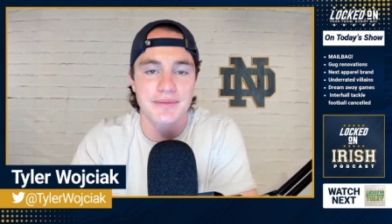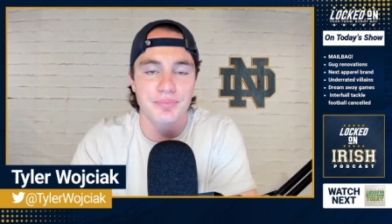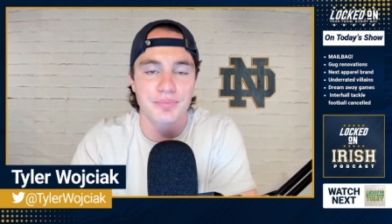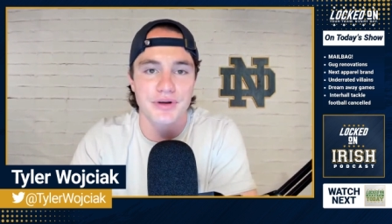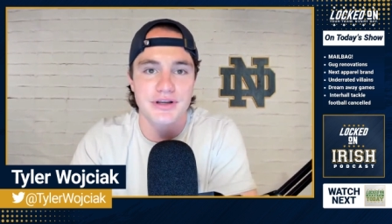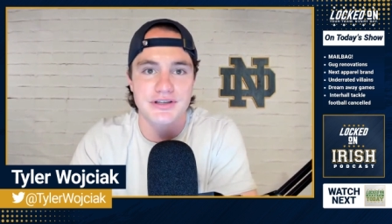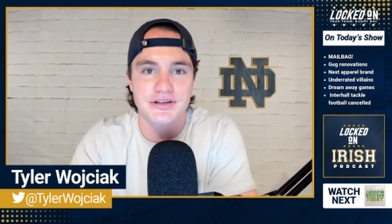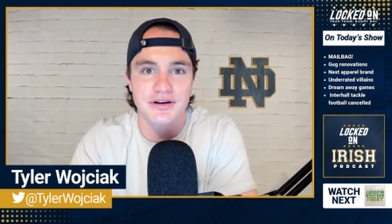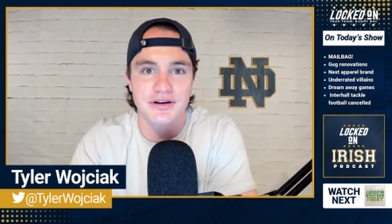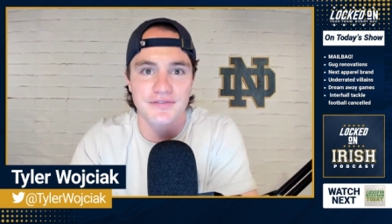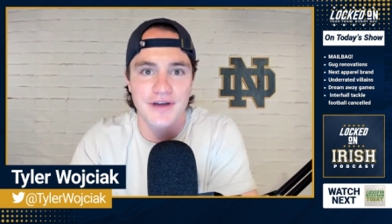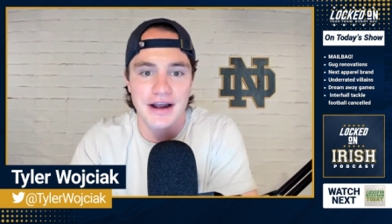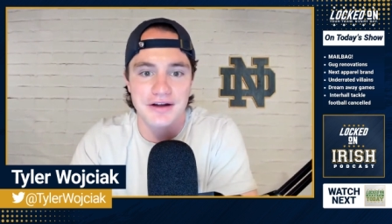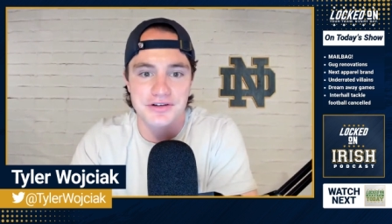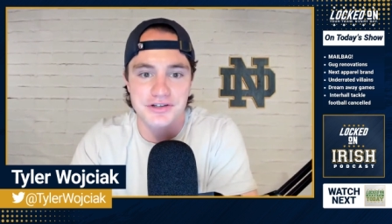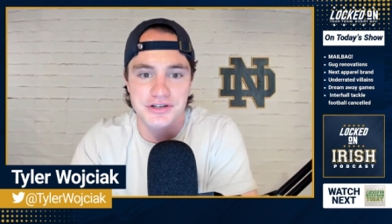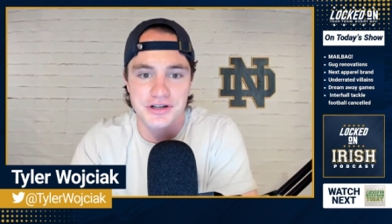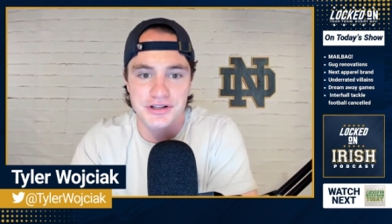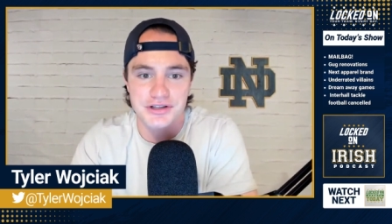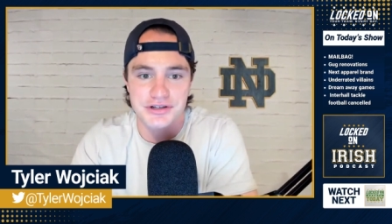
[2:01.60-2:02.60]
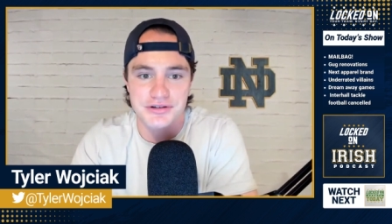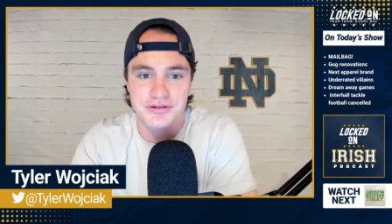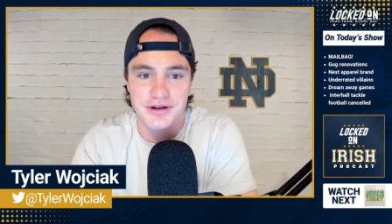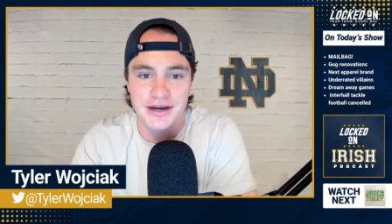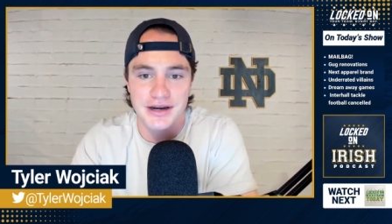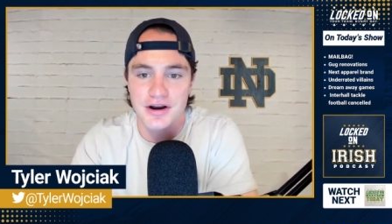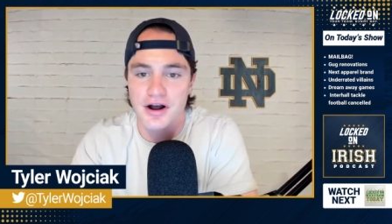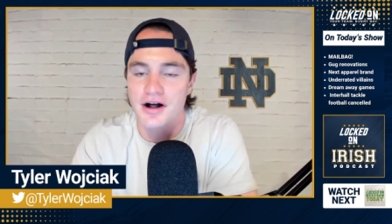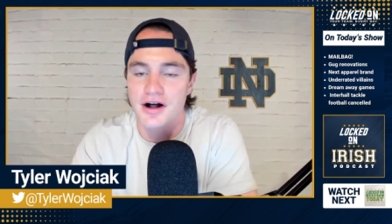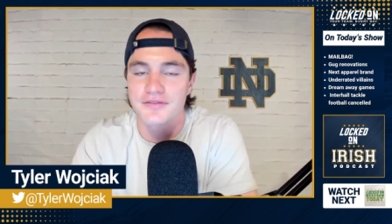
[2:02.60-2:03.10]
Priester of Irish
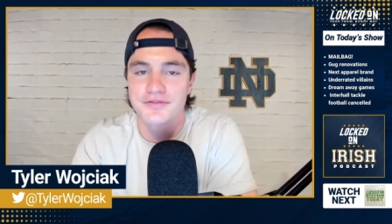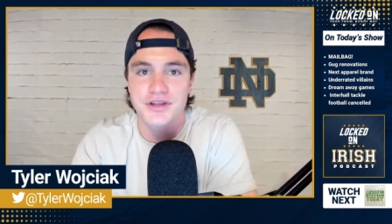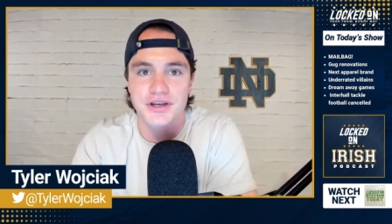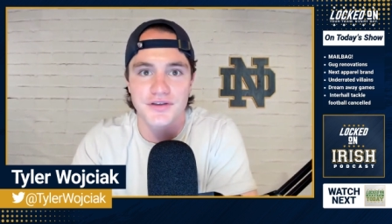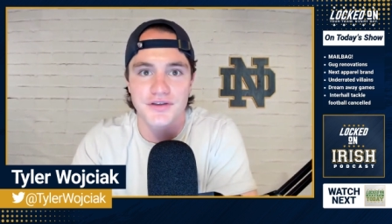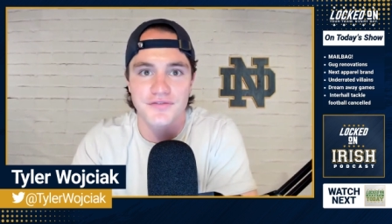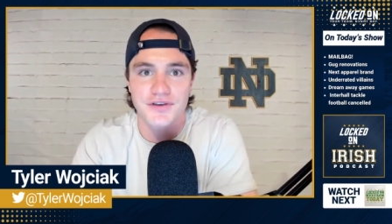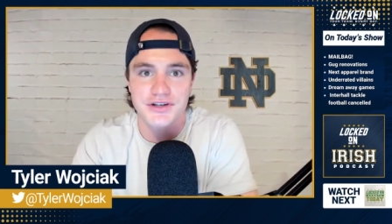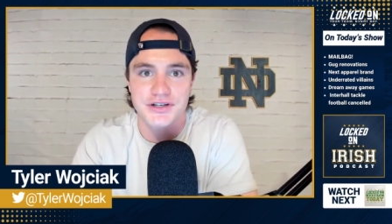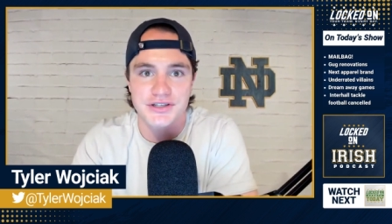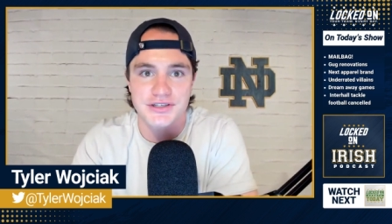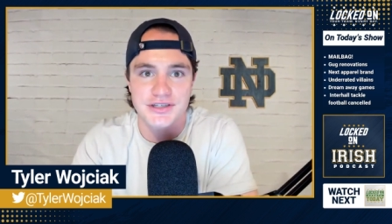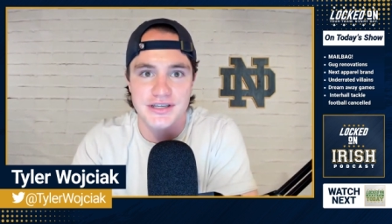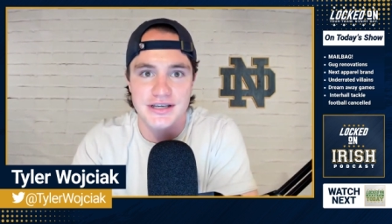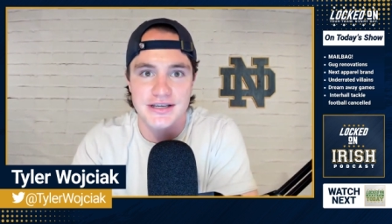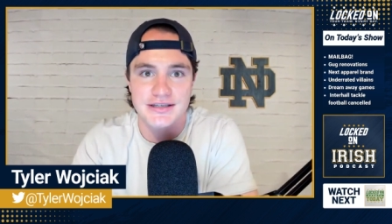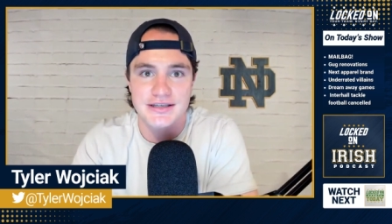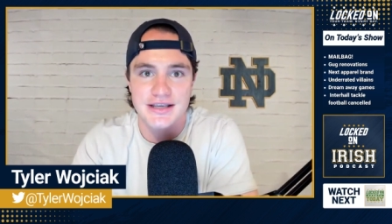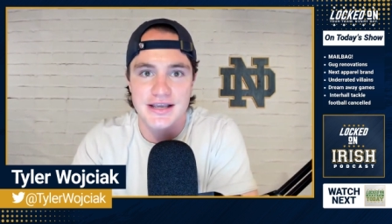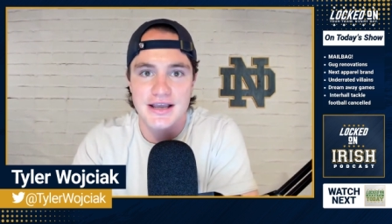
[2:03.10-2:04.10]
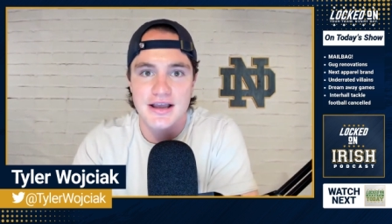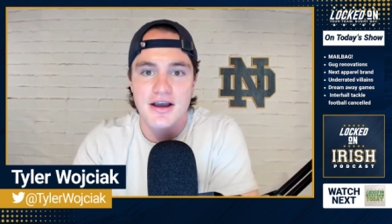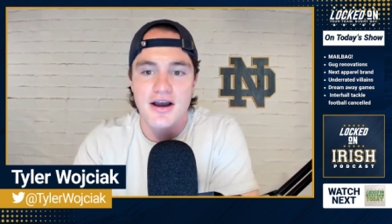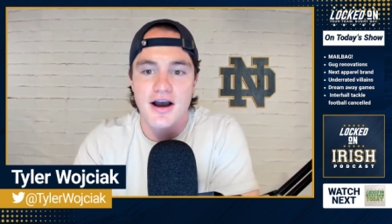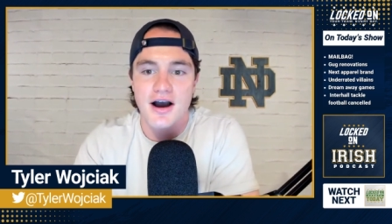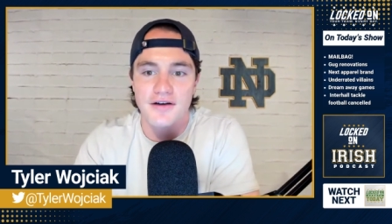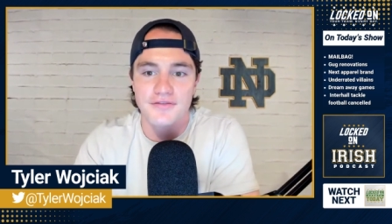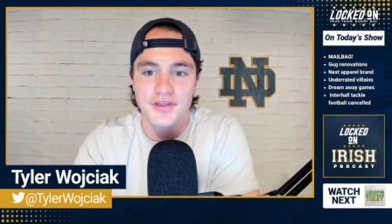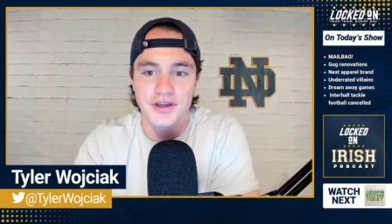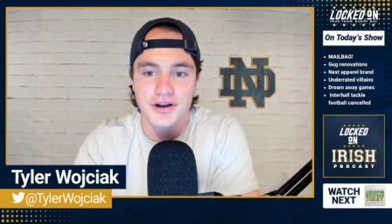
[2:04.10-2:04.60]
Illustrated all of the deficiencies
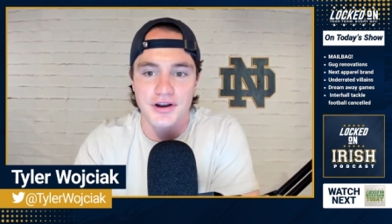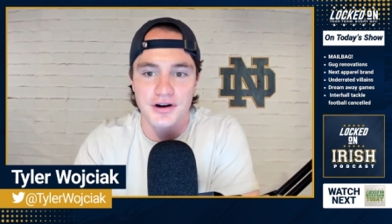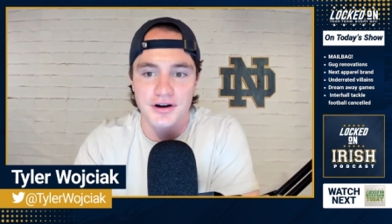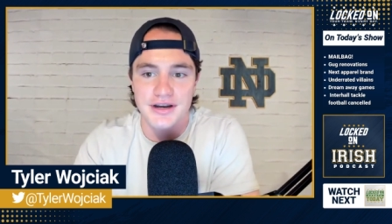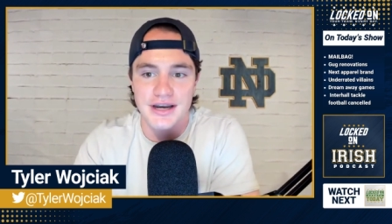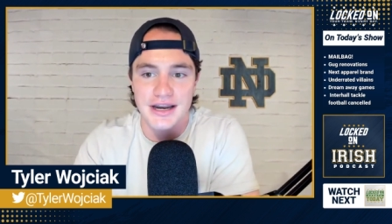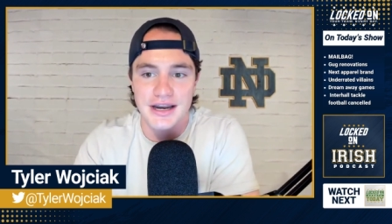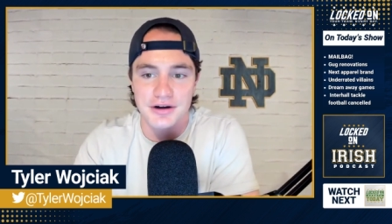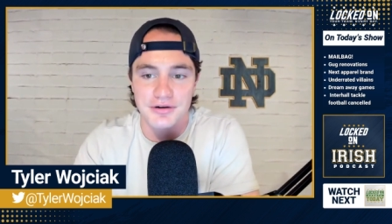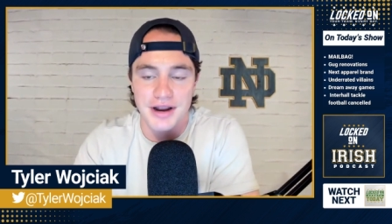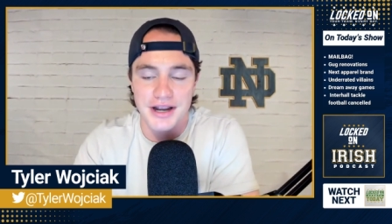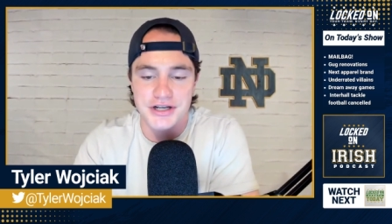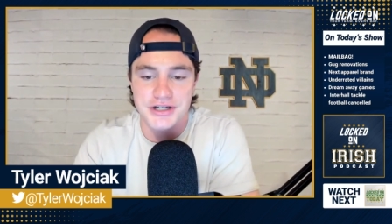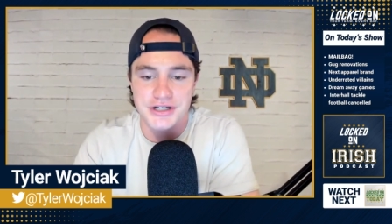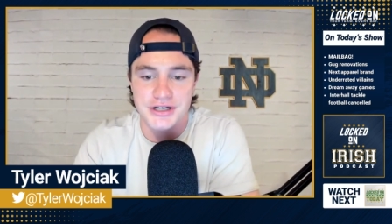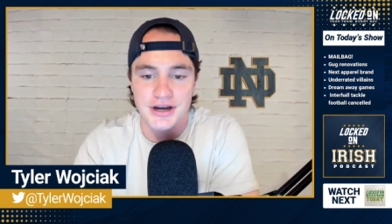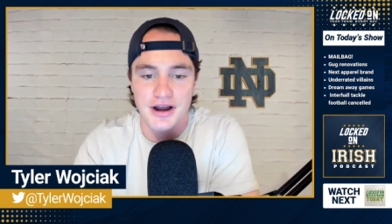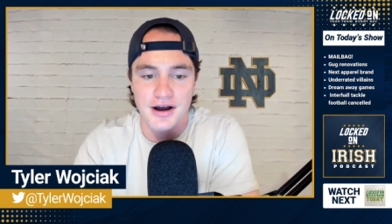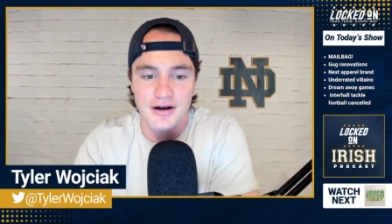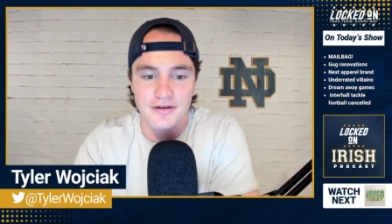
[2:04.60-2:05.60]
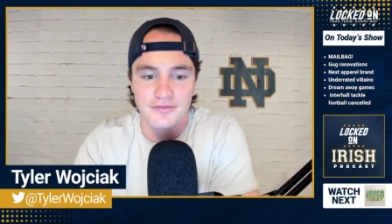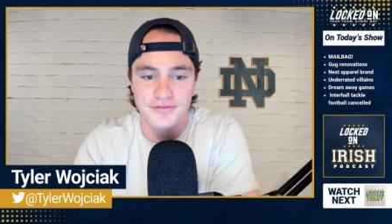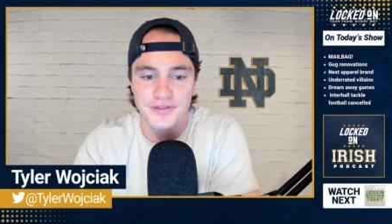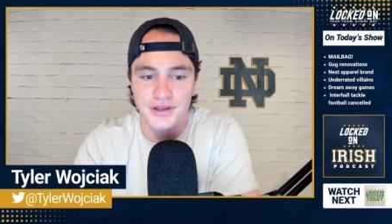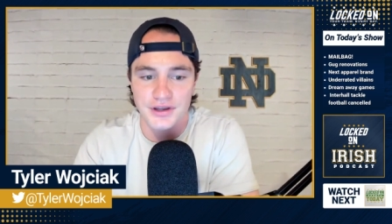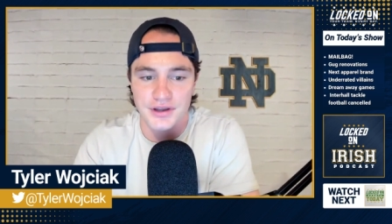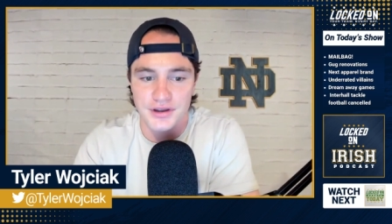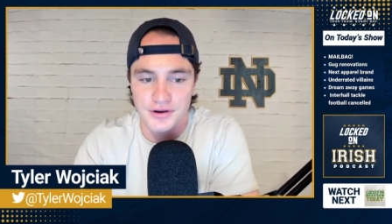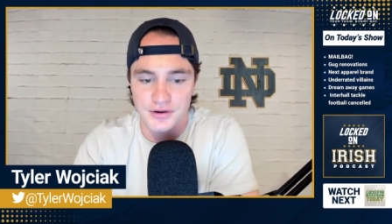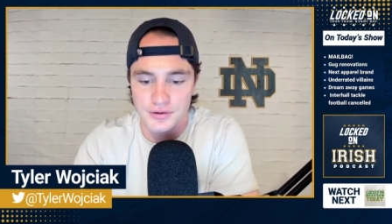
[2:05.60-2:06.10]
of the current iteration of the
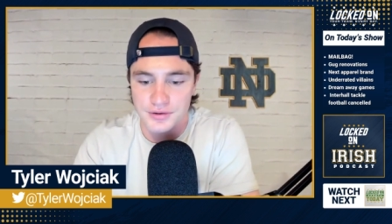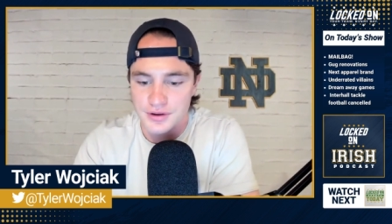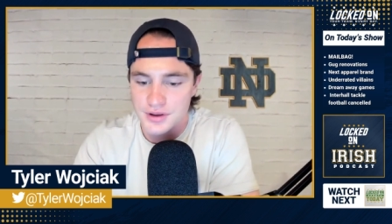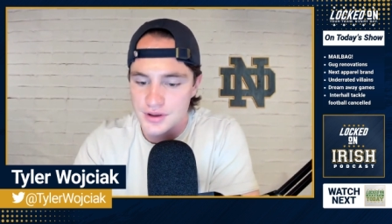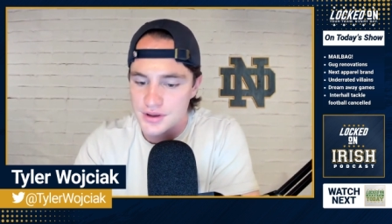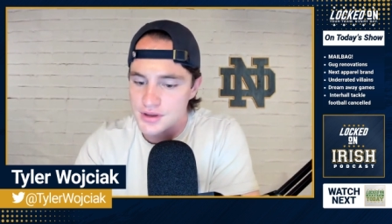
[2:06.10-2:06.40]
Goog.